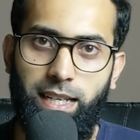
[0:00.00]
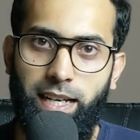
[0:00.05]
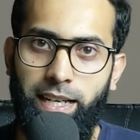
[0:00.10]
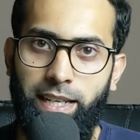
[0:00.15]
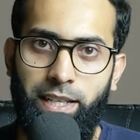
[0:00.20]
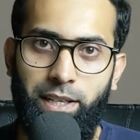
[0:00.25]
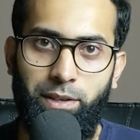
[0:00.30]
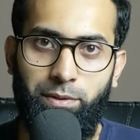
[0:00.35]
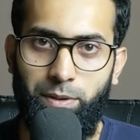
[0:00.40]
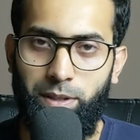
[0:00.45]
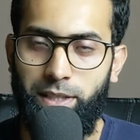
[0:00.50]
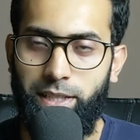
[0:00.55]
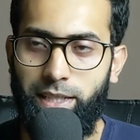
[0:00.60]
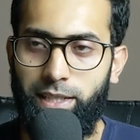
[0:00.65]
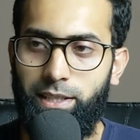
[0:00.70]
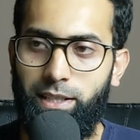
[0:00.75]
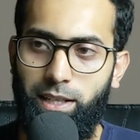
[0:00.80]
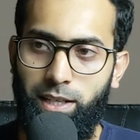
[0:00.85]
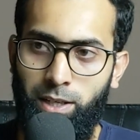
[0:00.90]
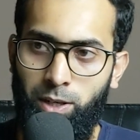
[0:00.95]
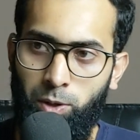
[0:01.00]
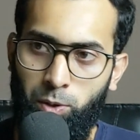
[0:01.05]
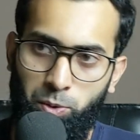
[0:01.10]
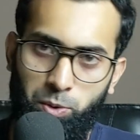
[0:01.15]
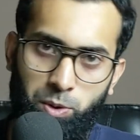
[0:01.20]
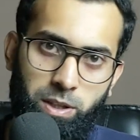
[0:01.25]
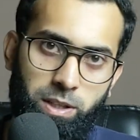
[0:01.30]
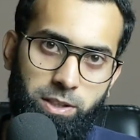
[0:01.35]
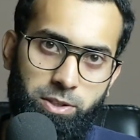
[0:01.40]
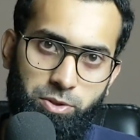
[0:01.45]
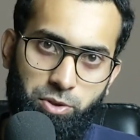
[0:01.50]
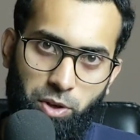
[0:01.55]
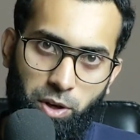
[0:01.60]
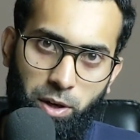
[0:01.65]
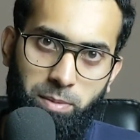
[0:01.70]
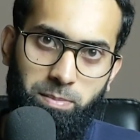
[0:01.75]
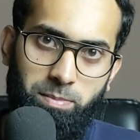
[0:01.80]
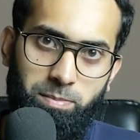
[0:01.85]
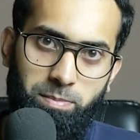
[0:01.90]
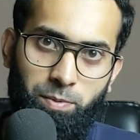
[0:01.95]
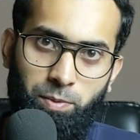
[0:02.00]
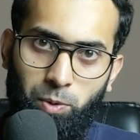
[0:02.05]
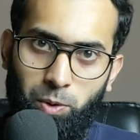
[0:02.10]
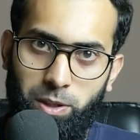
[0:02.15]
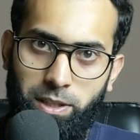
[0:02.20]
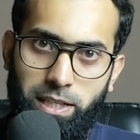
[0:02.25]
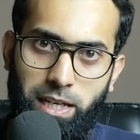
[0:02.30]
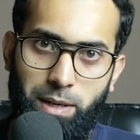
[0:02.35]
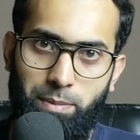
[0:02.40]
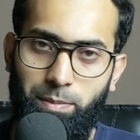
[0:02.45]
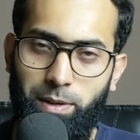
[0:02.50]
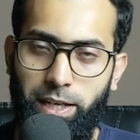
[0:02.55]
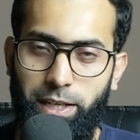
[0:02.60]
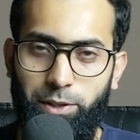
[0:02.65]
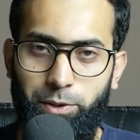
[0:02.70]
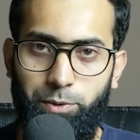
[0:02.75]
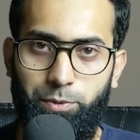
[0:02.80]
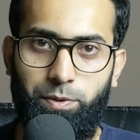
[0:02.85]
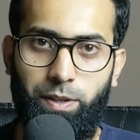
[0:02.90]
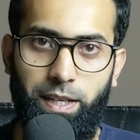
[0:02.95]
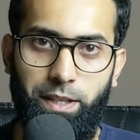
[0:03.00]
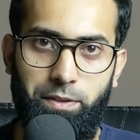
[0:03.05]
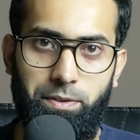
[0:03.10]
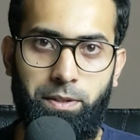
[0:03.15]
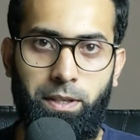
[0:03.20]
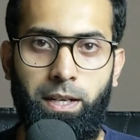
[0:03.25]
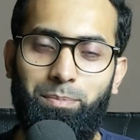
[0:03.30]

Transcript: I never did a local job full-time 9-to-5,